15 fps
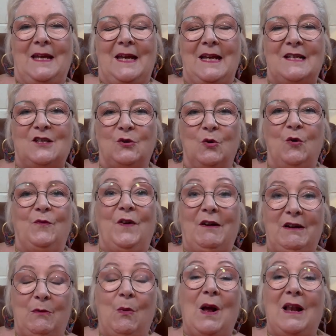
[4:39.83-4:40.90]
it's all
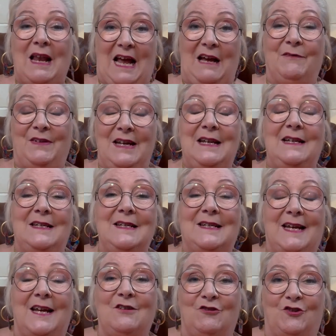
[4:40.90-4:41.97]
very well having an
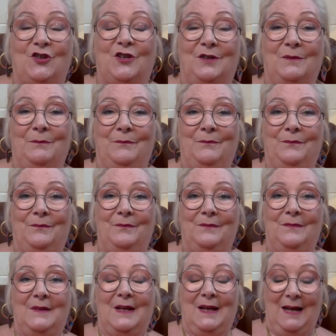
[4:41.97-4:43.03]
intention,
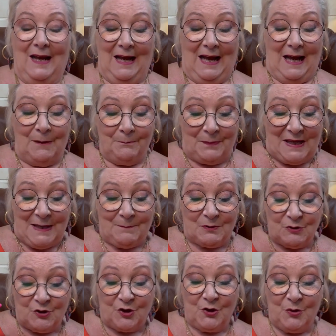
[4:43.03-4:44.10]
and
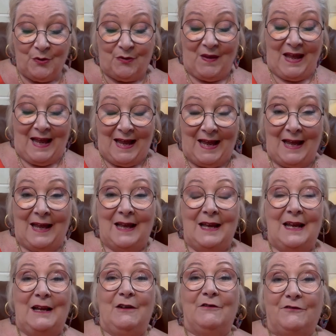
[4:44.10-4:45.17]
people do their
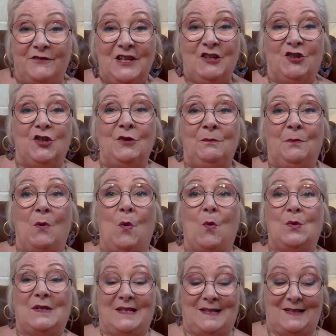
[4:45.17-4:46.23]
vision
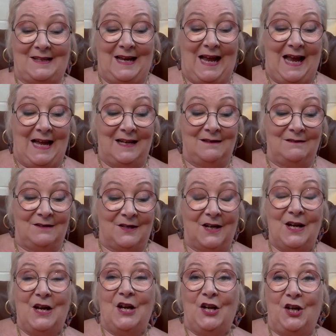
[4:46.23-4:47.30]
boards
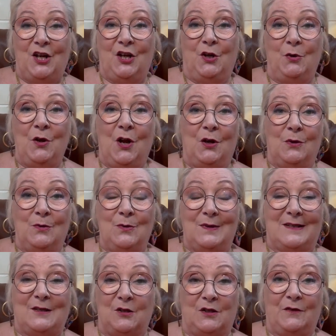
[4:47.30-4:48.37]
and, you know,
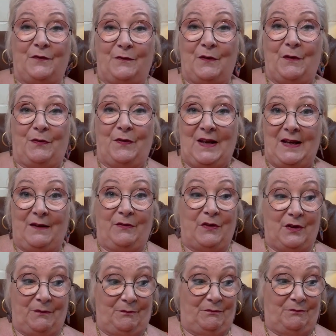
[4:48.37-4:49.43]
sort of think
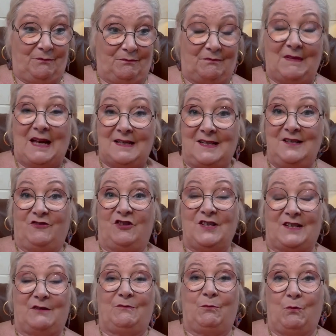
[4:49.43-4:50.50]
that that is
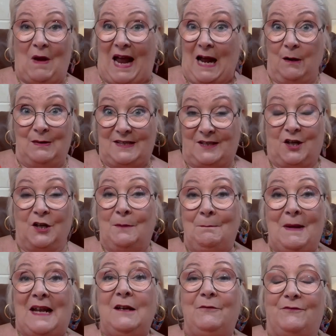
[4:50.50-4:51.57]
just how it's going to
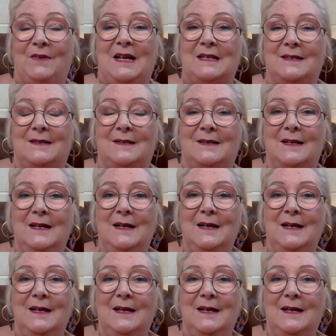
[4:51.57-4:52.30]
manifest.